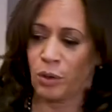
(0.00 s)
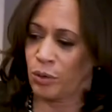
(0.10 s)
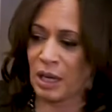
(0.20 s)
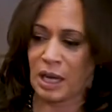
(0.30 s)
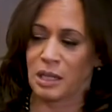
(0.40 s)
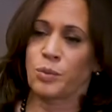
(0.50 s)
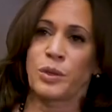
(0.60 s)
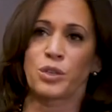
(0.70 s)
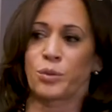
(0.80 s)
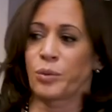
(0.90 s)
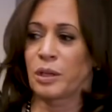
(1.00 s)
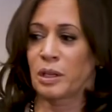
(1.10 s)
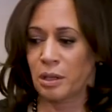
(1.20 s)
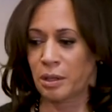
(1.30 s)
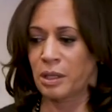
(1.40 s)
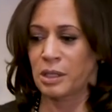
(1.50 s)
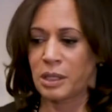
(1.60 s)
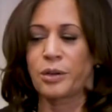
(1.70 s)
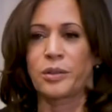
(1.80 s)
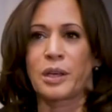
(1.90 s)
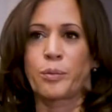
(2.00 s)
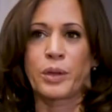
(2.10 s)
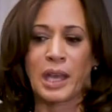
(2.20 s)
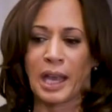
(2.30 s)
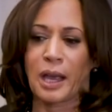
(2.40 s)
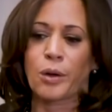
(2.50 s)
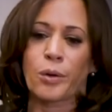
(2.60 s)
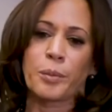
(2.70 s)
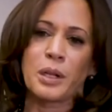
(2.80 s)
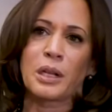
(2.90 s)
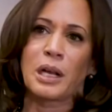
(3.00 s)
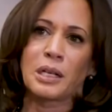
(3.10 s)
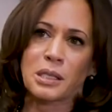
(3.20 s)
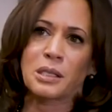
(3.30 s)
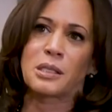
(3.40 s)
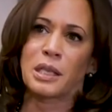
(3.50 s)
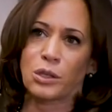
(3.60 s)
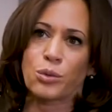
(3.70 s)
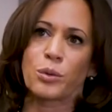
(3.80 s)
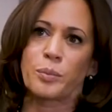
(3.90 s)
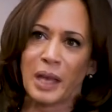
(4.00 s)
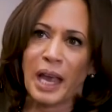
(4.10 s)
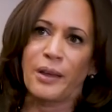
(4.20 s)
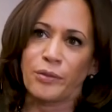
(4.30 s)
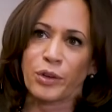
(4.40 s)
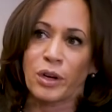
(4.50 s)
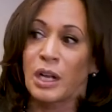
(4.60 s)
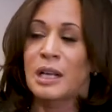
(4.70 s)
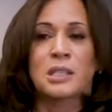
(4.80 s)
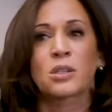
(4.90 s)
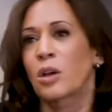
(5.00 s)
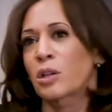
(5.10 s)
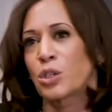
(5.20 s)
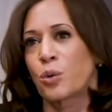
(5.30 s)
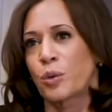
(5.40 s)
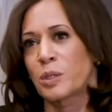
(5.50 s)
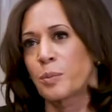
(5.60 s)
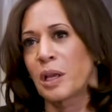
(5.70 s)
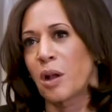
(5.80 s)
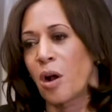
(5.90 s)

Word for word: know, yes, we should really consider that we can't criminalize consensual behavior as long as no one is being